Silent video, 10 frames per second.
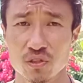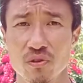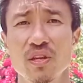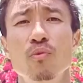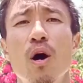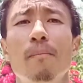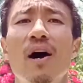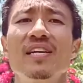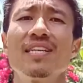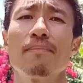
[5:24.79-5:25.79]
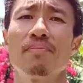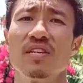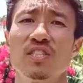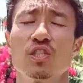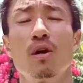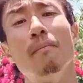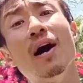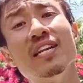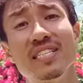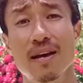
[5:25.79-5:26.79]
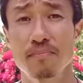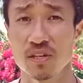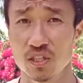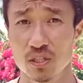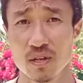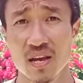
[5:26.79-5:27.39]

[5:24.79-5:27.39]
So then our body's at peace, our mind is at peace.